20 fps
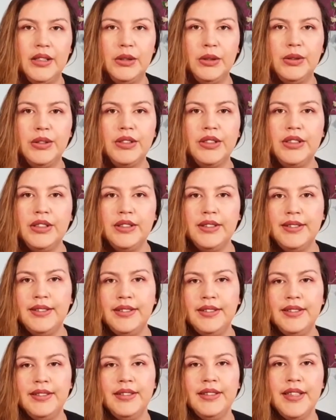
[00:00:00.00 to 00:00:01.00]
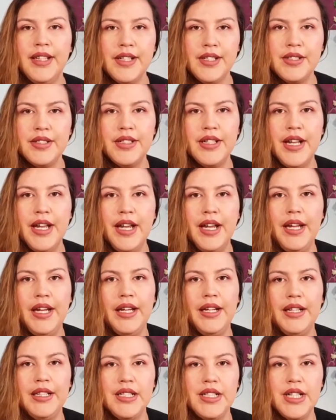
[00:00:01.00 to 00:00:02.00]
Google
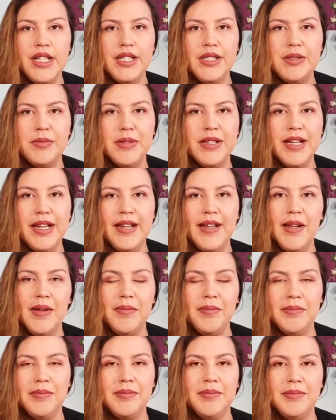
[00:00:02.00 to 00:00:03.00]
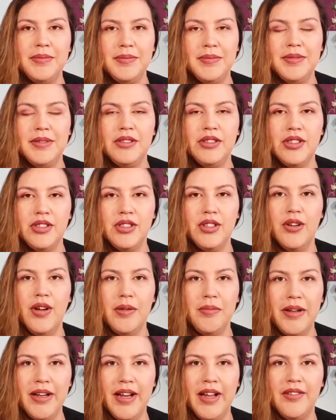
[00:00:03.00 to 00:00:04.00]
yesterday and I changed my name, so
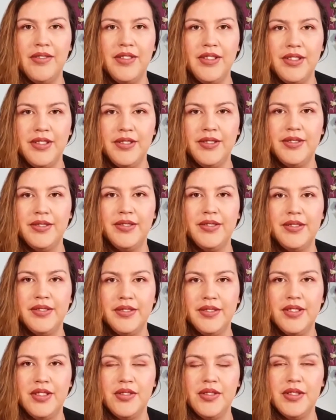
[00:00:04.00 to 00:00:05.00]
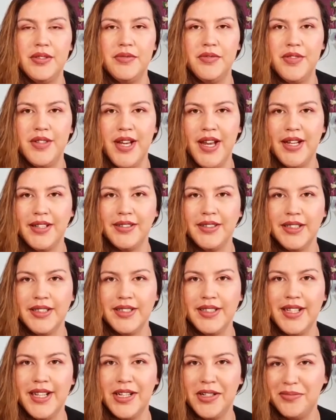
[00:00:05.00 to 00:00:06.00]
I might have to do some
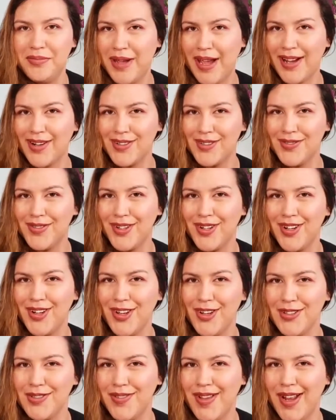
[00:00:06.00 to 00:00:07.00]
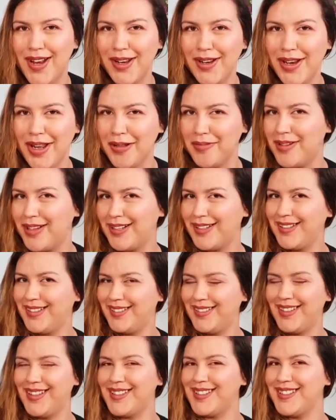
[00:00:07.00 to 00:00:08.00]
finagling to get it back to Vertices Vanity, but
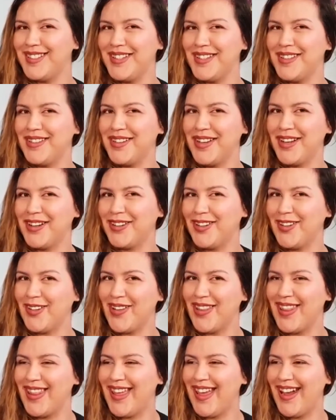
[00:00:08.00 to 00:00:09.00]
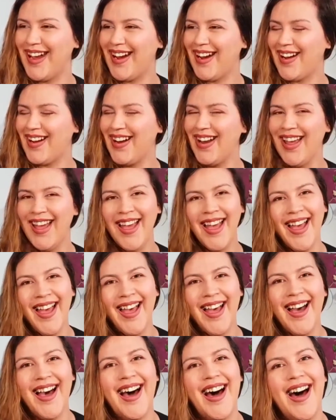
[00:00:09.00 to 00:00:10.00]
that's neither here nor there.
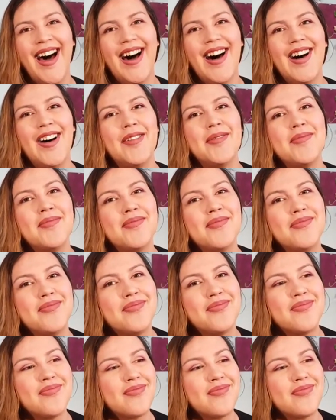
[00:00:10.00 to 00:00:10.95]
Have